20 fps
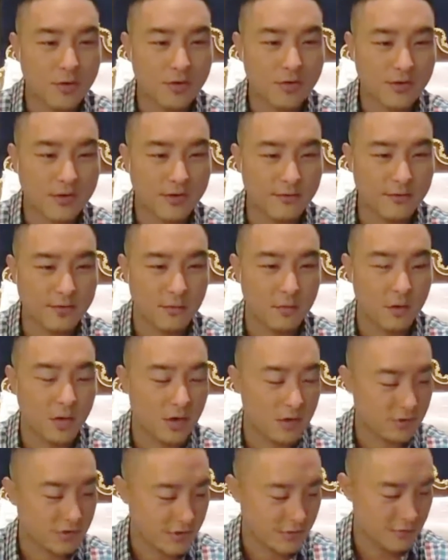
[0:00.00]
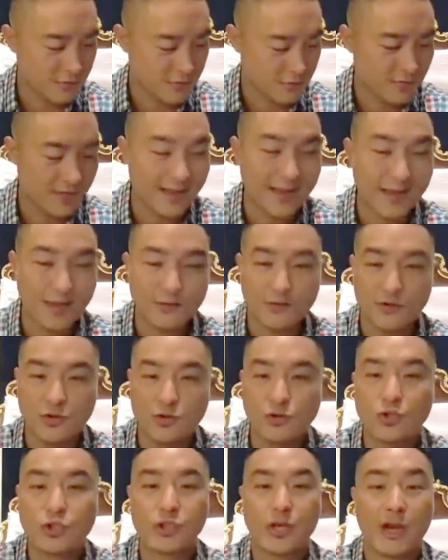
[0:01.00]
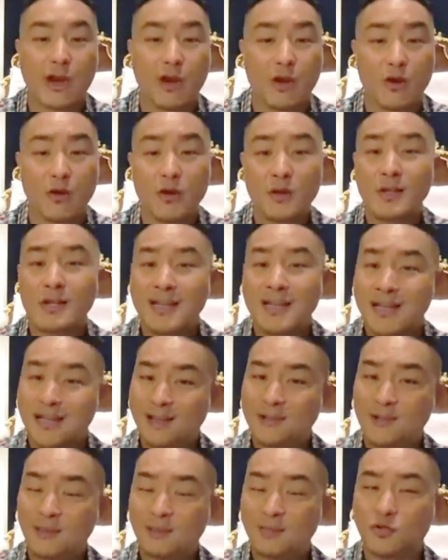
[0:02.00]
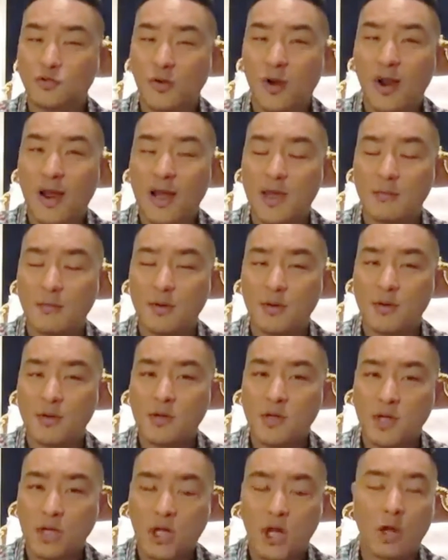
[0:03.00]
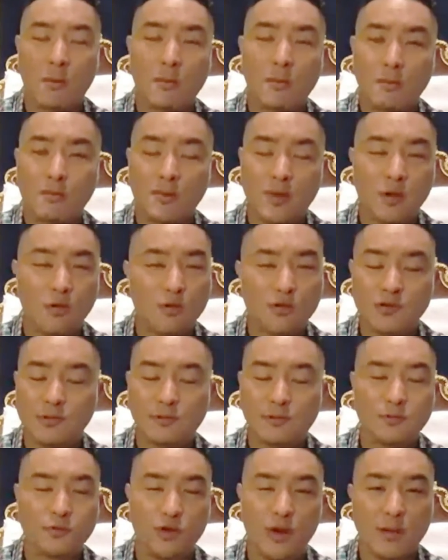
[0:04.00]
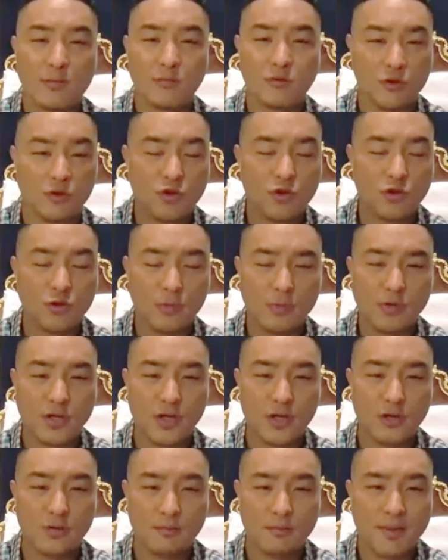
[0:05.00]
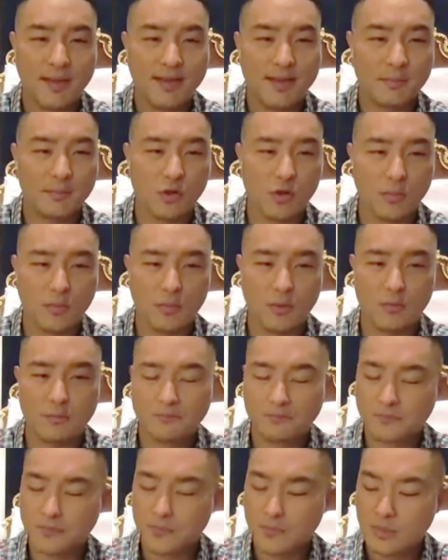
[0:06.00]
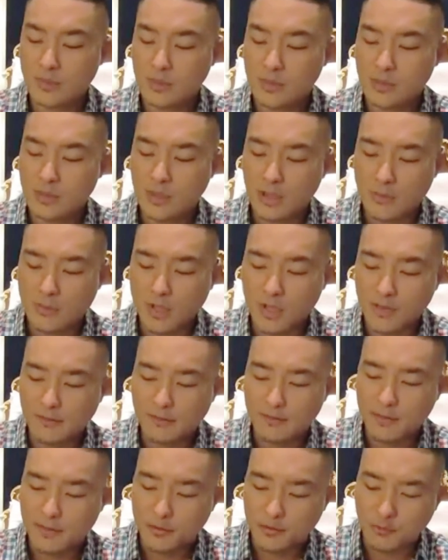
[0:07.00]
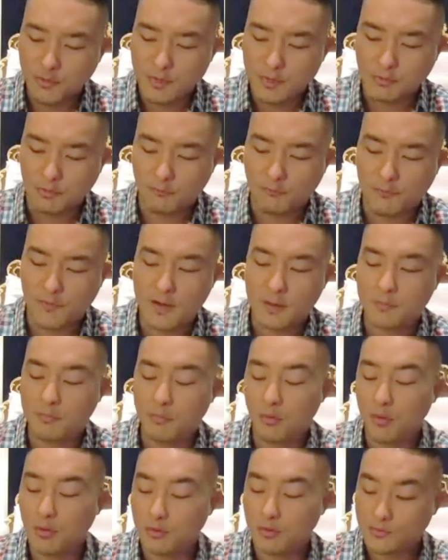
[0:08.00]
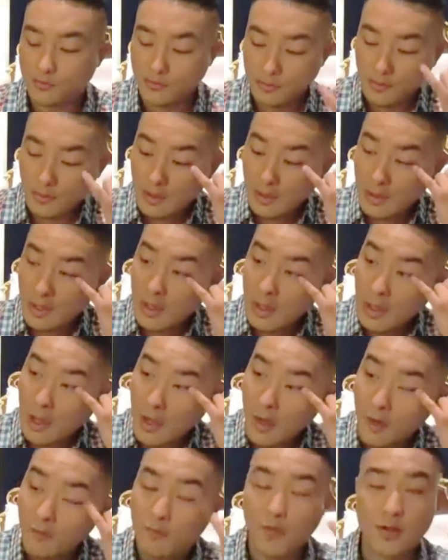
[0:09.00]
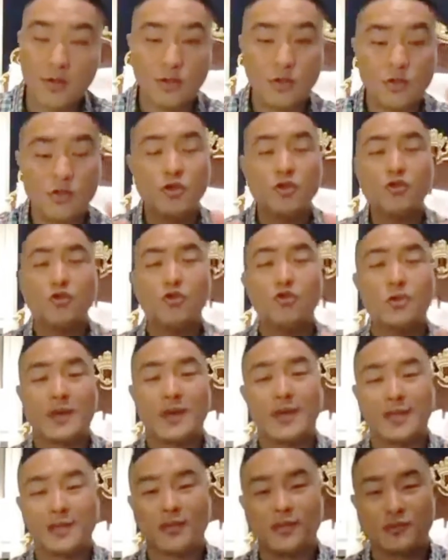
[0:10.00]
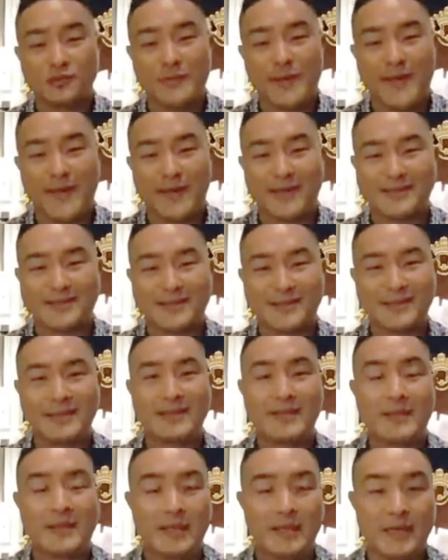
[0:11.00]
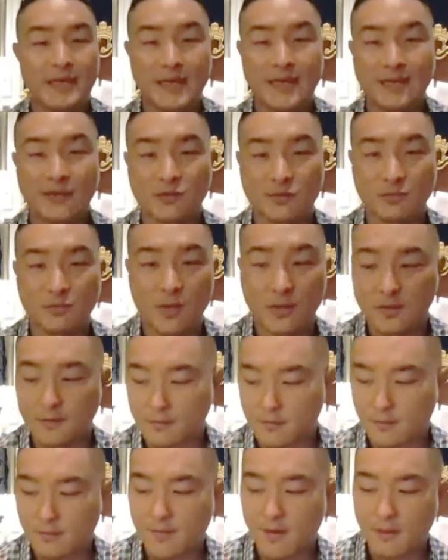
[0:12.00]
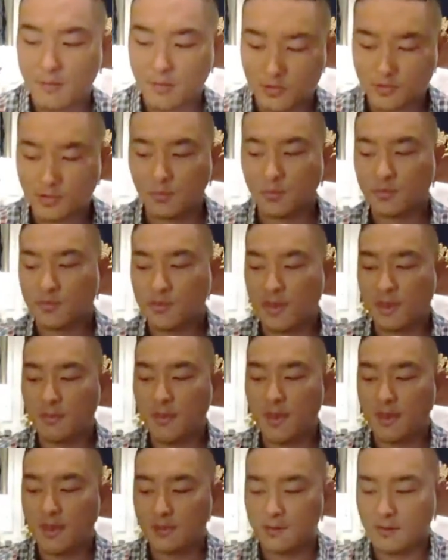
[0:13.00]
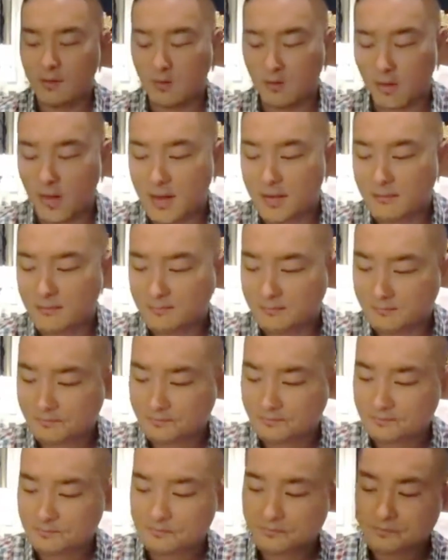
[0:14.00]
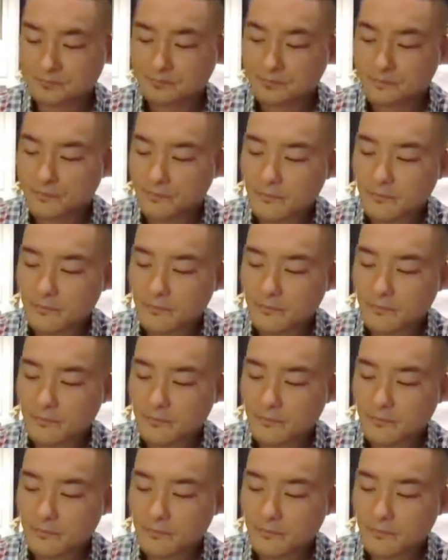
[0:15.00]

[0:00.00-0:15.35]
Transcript: If you're enjoying this, give us some hearts, give us some likes, do share, and subscribe. Comment below and subscribe to our YouTube channel, Ben Lim Global. Let me give you three prophetic points of what you can expect in this month of November. Someone say amen. All right?